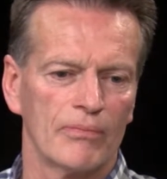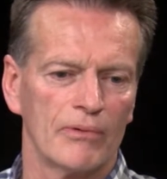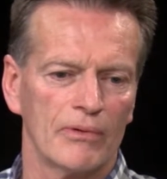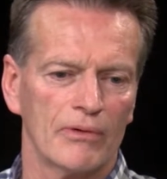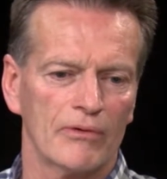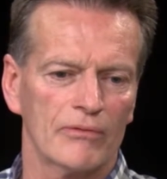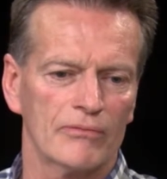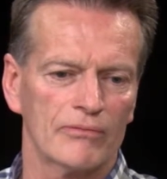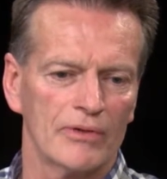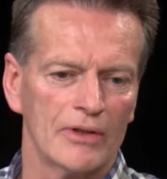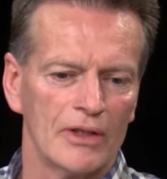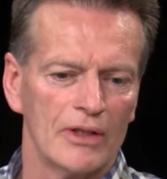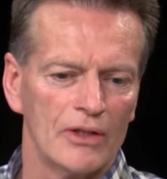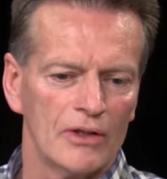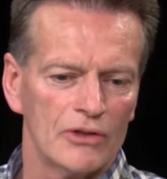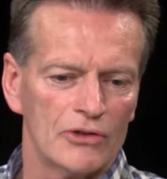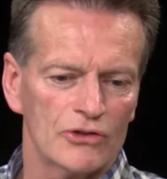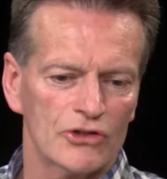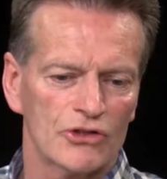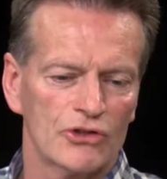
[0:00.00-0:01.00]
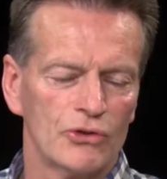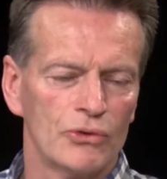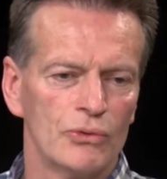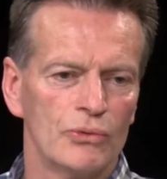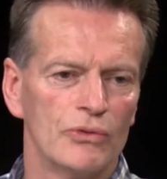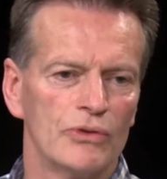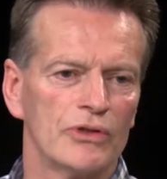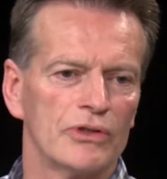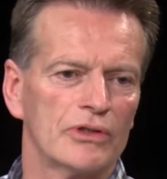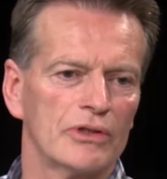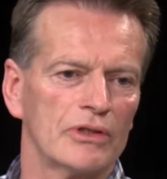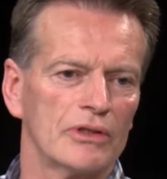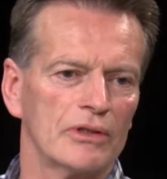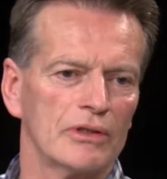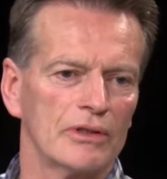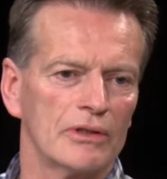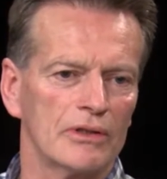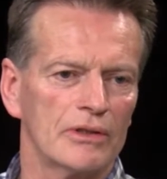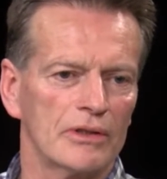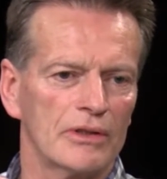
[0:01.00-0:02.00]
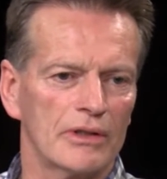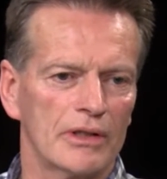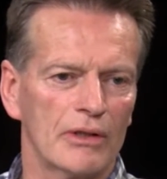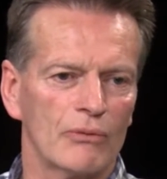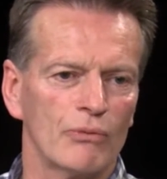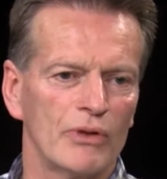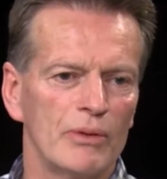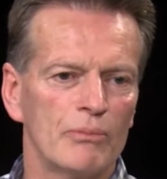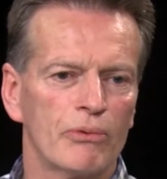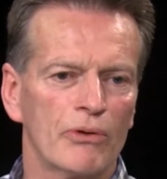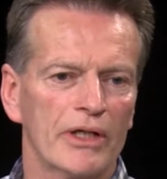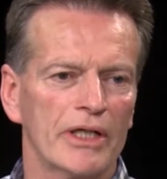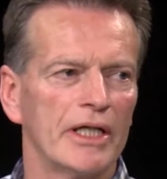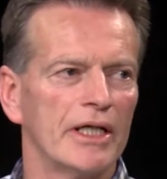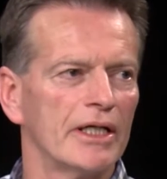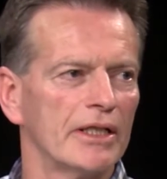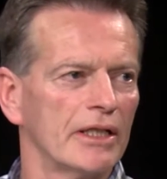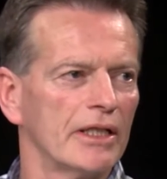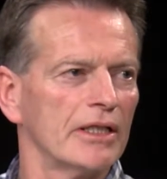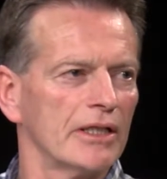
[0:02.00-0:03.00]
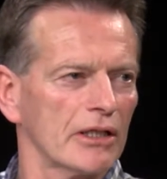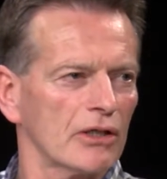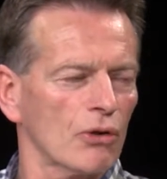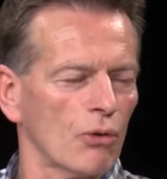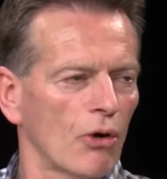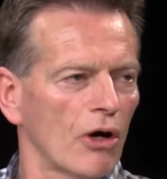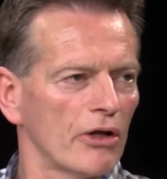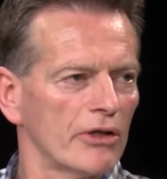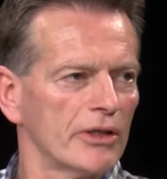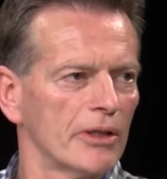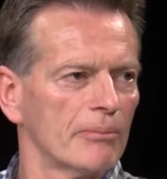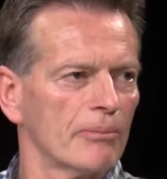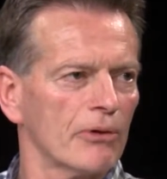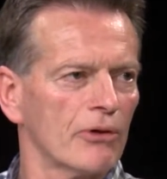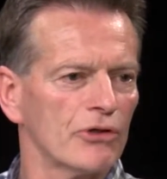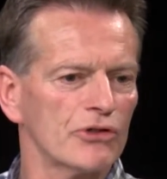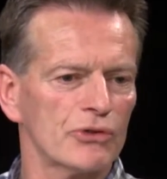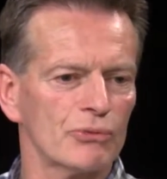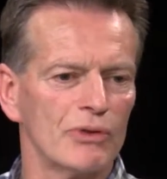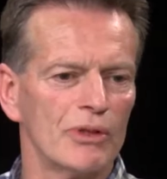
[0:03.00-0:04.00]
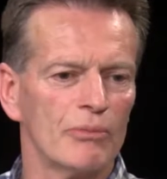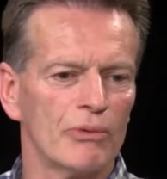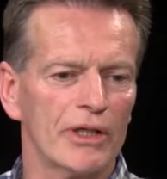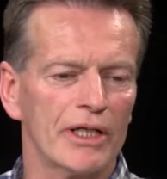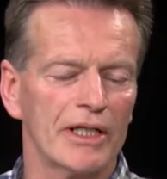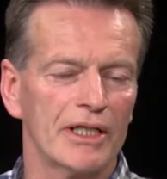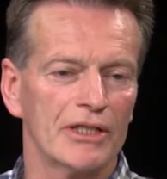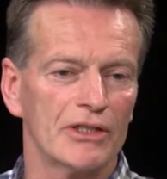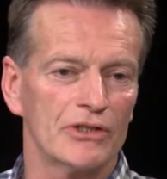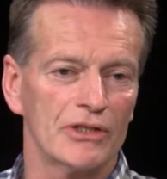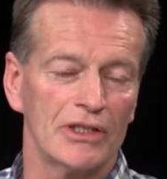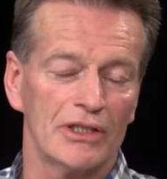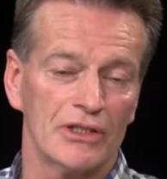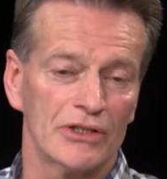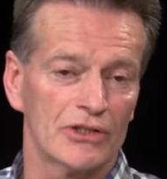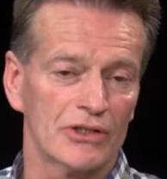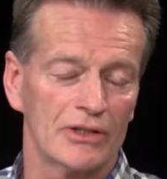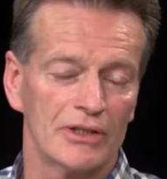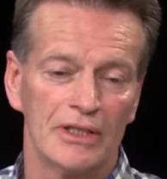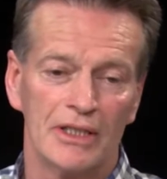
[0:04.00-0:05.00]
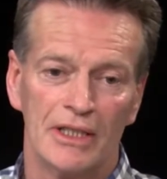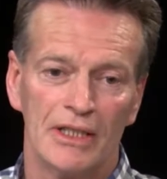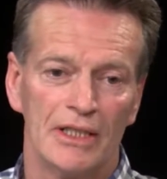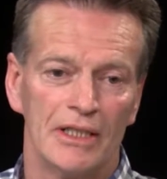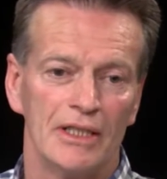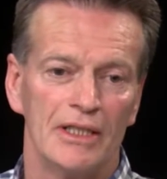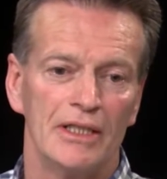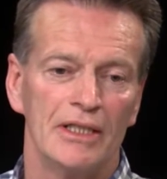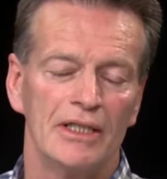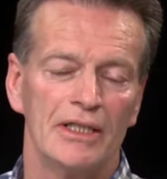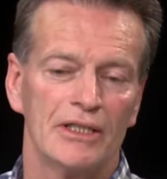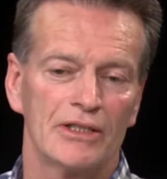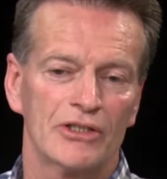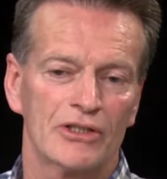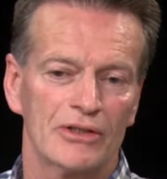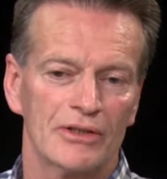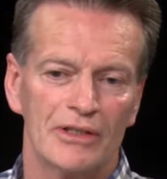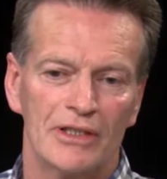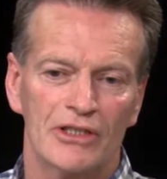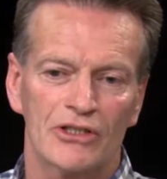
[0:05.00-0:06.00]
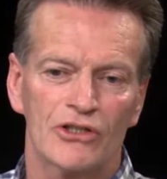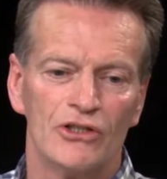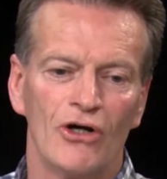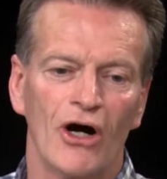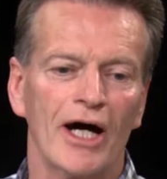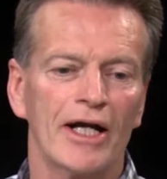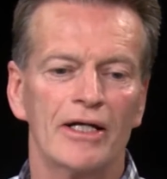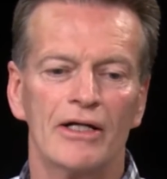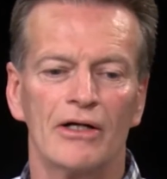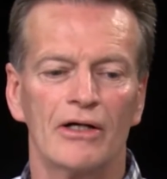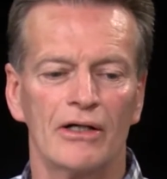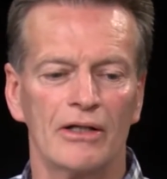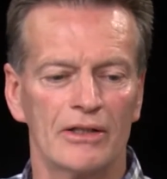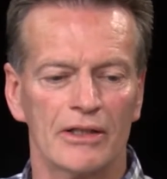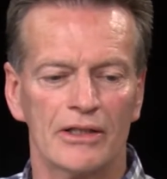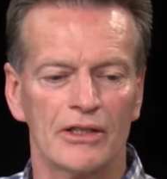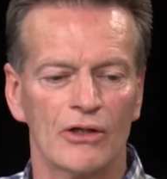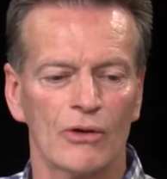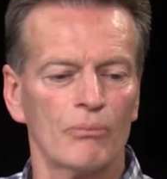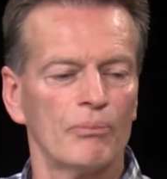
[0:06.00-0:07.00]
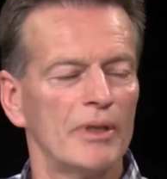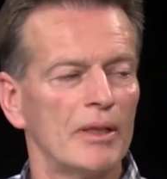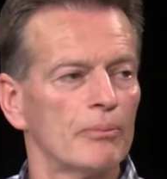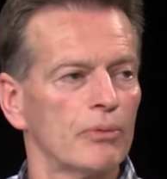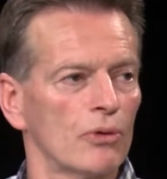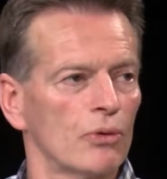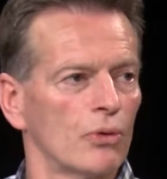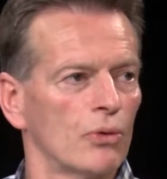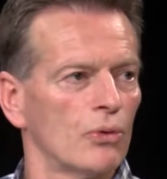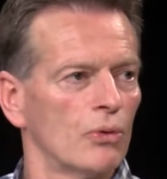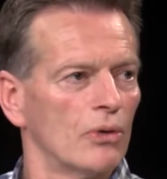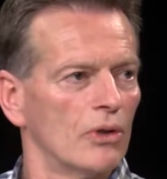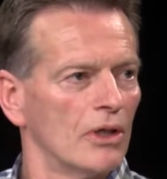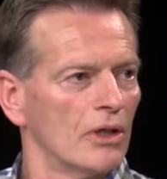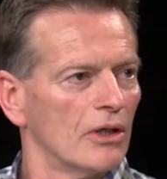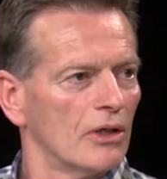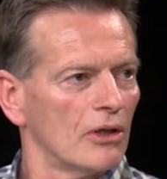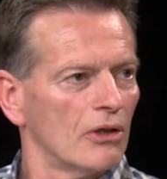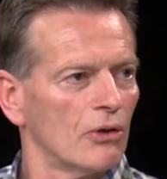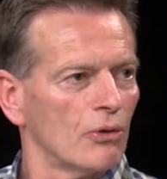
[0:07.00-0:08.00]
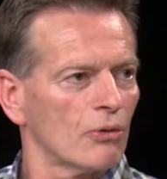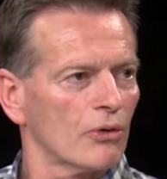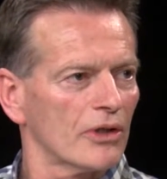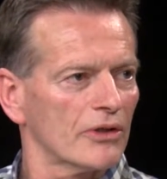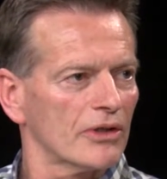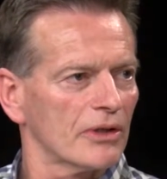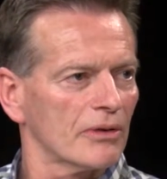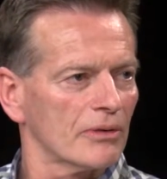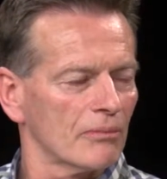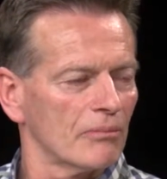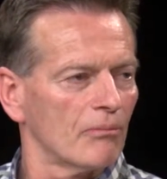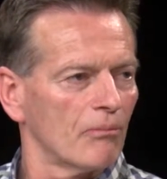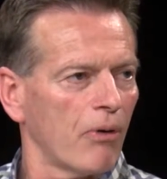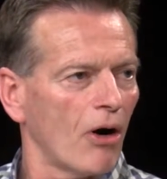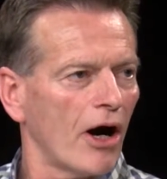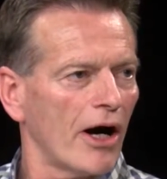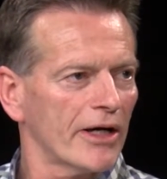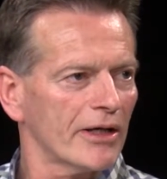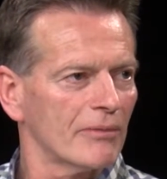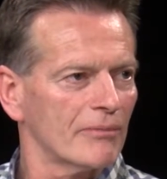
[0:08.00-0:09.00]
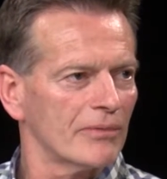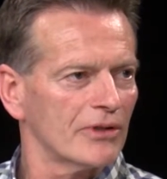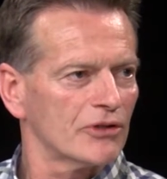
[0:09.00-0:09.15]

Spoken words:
of student that we bring in and the quality of person we bring in it's not people who are at the bottom.